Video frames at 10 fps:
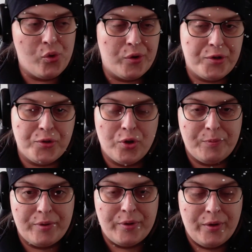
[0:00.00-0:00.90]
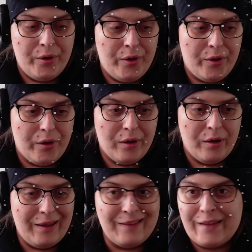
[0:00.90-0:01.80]
shop
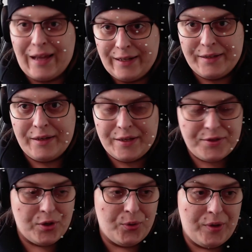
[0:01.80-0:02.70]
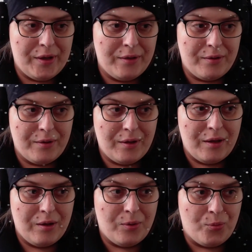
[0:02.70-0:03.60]
in Tallinn, Estonia,
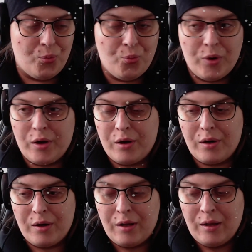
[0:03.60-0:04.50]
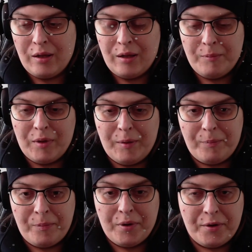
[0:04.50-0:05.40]
where my
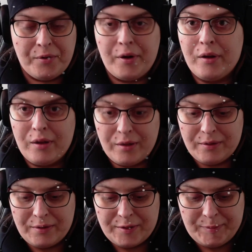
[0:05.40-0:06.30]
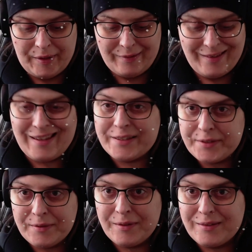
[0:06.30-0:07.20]
partner and I spent
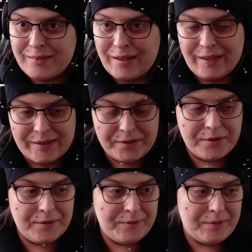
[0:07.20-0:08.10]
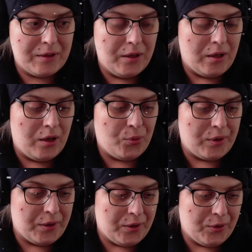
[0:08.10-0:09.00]
the Easter a while
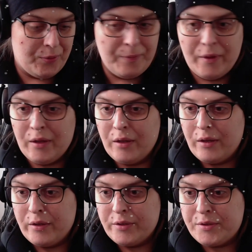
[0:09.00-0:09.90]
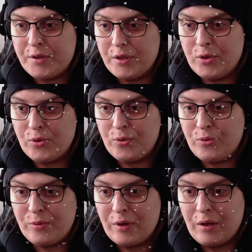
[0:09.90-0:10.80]
ago.
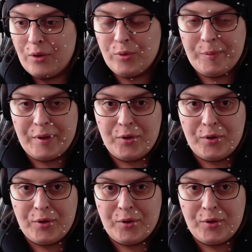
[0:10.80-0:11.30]
So I will be